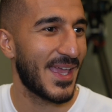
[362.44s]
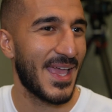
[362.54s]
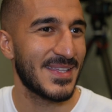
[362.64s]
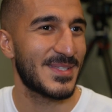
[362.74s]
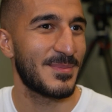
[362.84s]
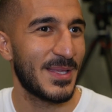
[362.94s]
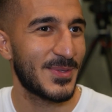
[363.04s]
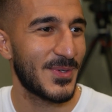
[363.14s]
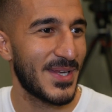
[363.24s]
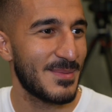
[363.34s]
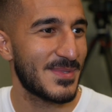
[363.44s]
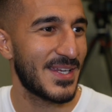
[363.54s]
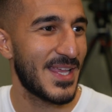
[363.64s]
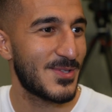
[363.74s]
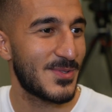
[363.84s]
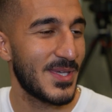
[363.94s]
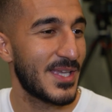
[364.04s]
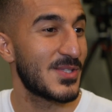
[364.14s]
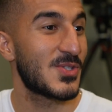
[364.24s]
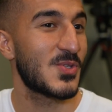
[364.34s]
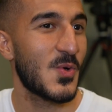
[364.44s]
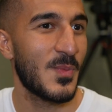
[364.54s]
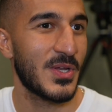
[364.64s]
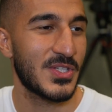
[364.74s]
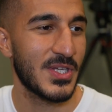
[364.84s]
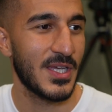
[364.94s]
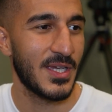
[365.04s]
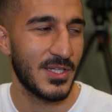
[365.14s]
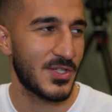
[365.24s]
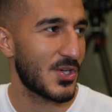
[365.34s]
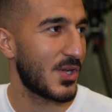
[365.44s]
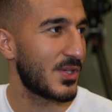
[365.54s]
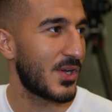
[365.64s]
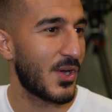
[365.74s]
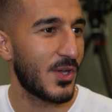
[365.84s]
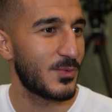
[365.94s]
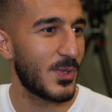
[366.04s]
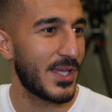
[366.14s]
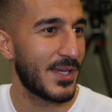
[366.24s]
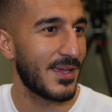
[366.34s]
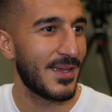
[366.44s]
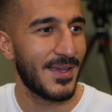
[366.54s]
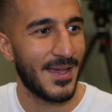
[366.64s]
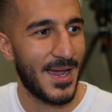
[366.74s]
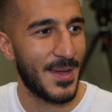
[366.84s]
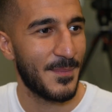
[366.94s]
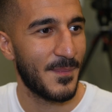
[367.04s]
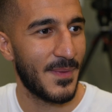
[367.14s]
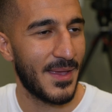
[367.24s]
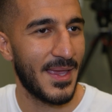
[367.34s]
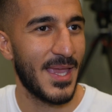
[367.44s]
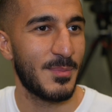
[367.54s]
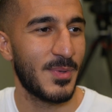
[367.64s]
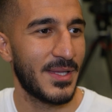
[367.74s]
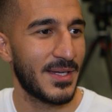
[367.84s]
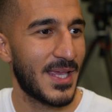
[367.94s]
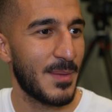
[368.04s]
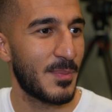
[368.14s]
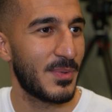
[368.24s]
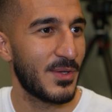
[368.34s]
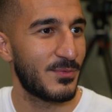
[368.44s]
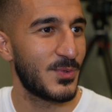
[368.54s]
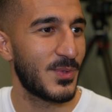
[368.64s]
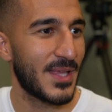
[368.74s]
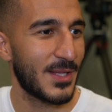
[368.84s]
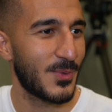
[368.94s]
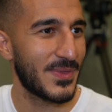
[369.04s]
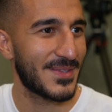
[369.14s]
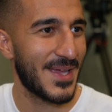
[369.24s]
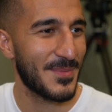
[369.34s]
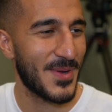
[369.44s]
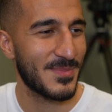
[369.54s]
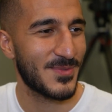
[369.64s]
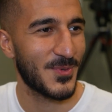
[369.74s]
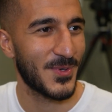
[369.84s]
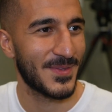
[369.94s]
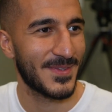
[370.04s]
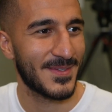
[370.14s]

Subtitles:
and cement our names in history in so much. Inshallah, God willing, I'm able and capable of doing that when the time comes for it.